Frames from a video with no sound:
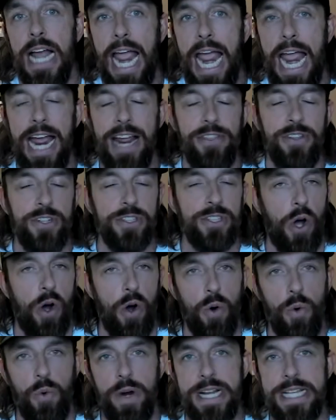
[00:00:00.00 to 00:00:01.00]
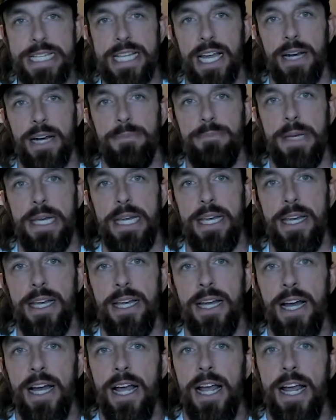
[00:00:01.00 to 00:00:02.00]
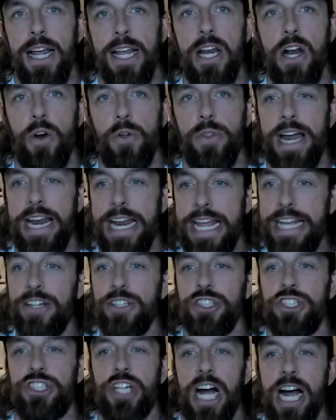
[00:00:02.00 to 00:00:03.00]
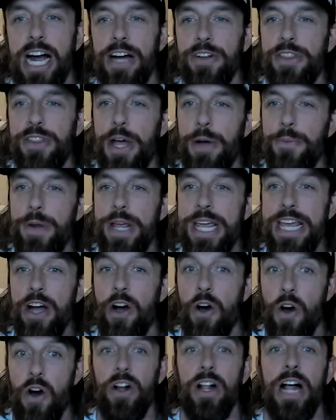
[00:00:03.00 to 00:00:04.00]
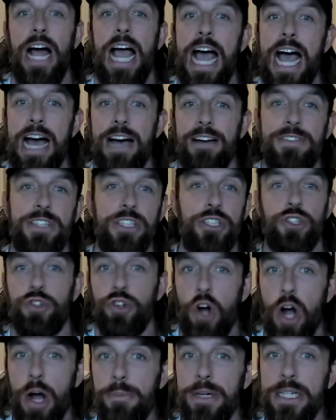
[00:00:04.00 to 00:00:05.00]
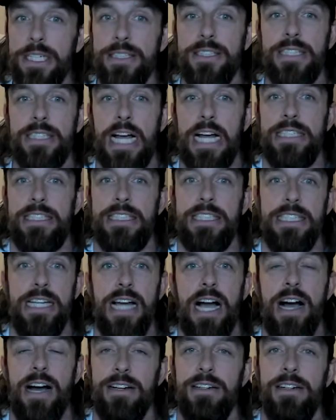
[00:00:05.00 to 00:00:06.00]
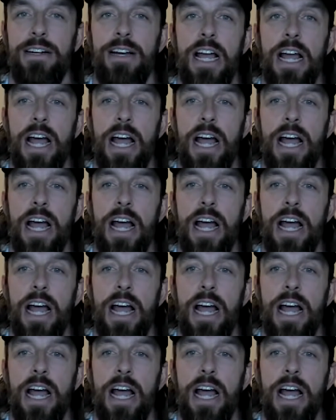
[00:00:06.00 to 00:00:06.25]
And there's always going to be, that inner child that we all have, the trauma as young,